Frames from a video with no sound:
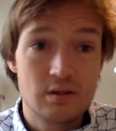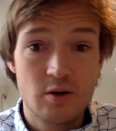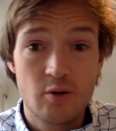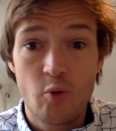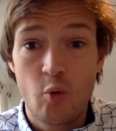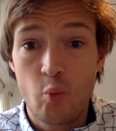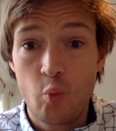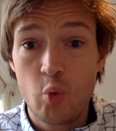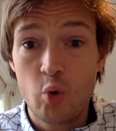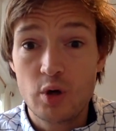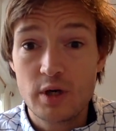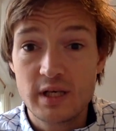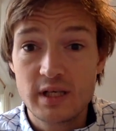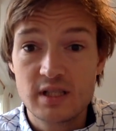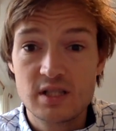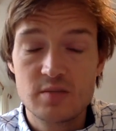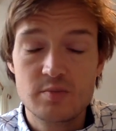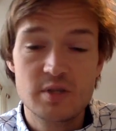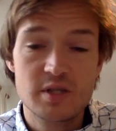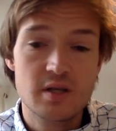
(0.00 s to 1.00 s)
what
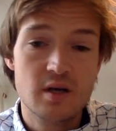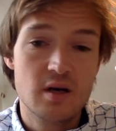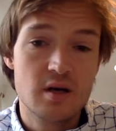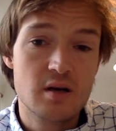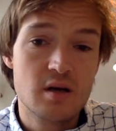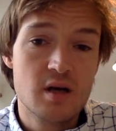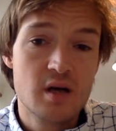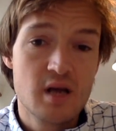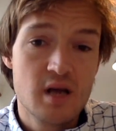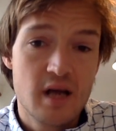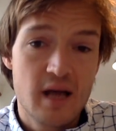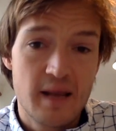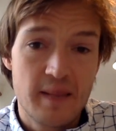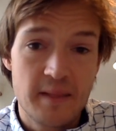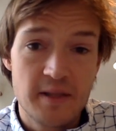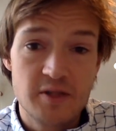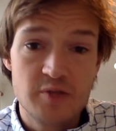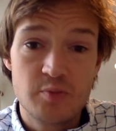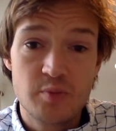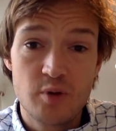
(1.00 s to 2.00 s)
needs to be done, and
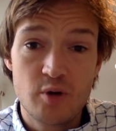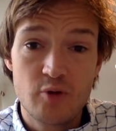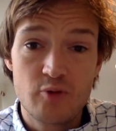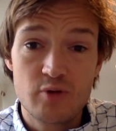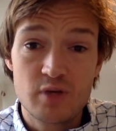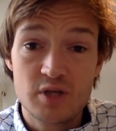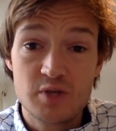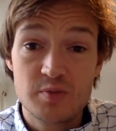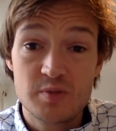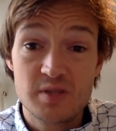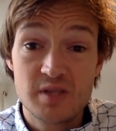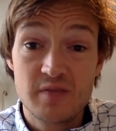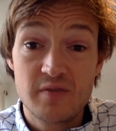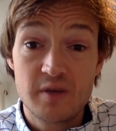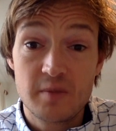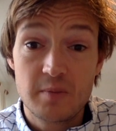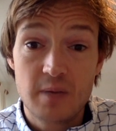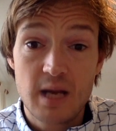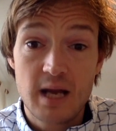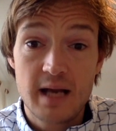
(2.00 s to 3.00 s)
then to put a really
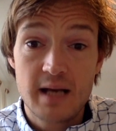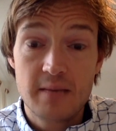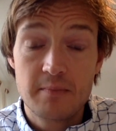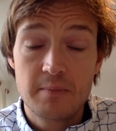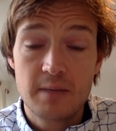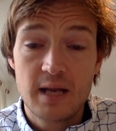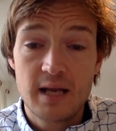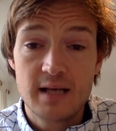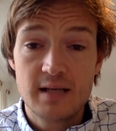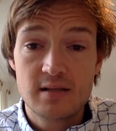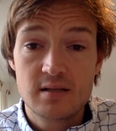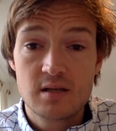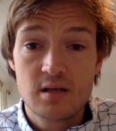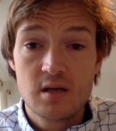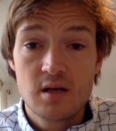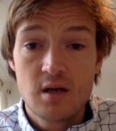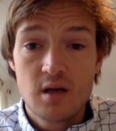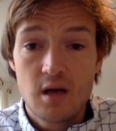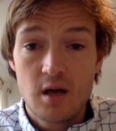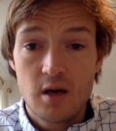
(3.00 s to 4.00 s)
specific plan in place
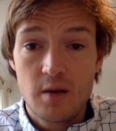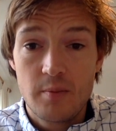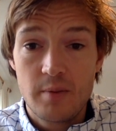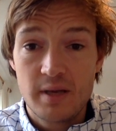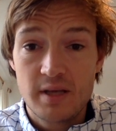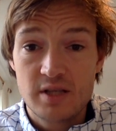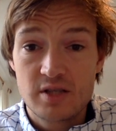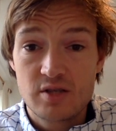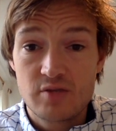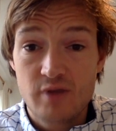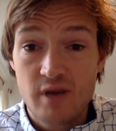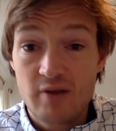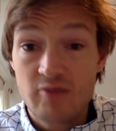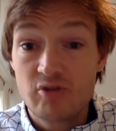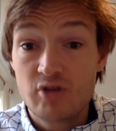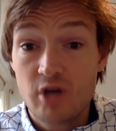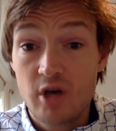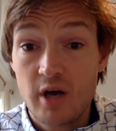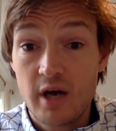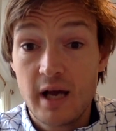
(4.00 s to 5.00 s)
based
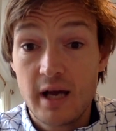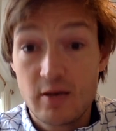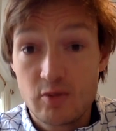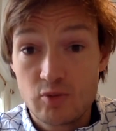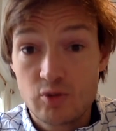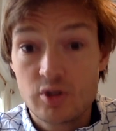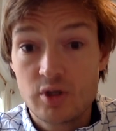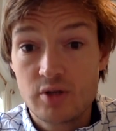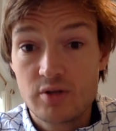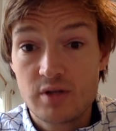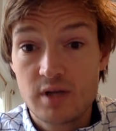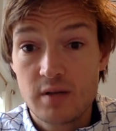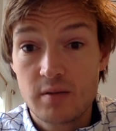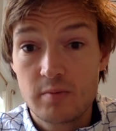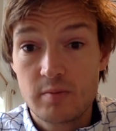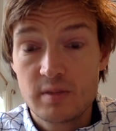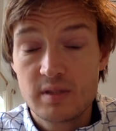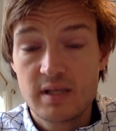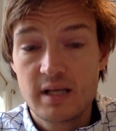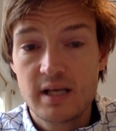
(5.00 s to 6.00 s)
around diet and also
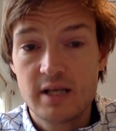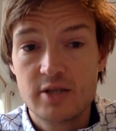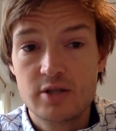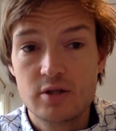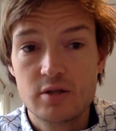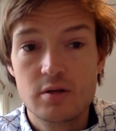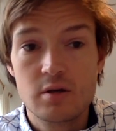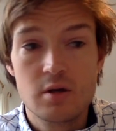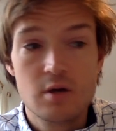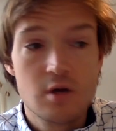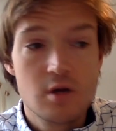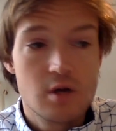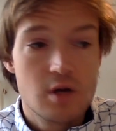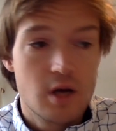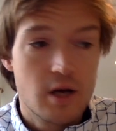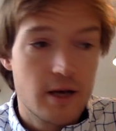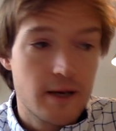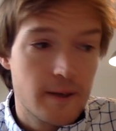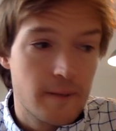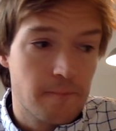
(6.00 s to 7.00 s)
supplementation,
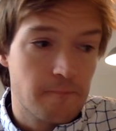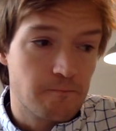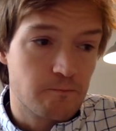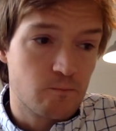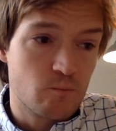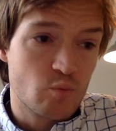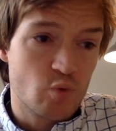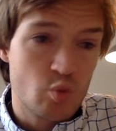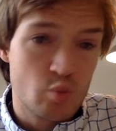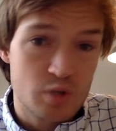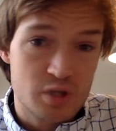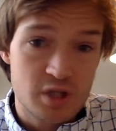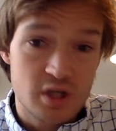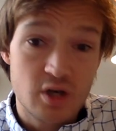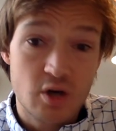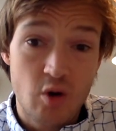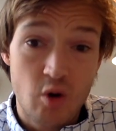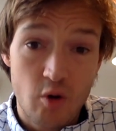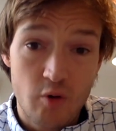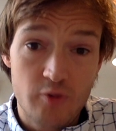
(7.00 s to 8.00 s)
which
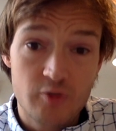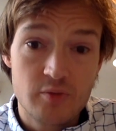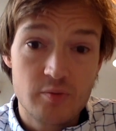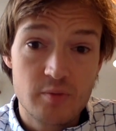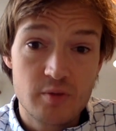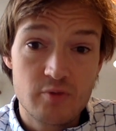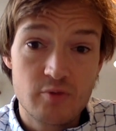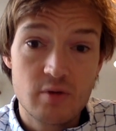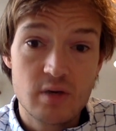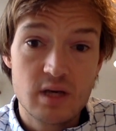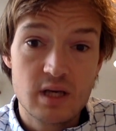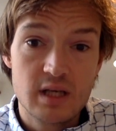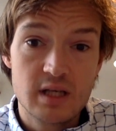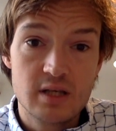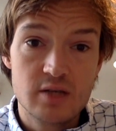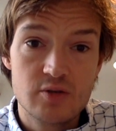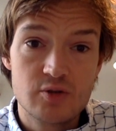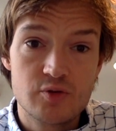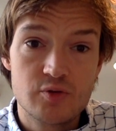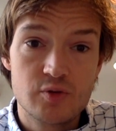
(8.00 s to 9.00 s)
can often be really
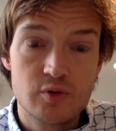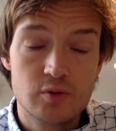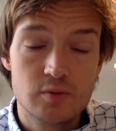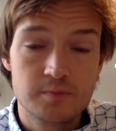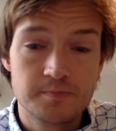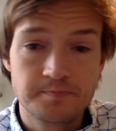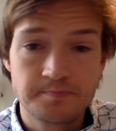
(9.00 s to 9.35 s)
useful.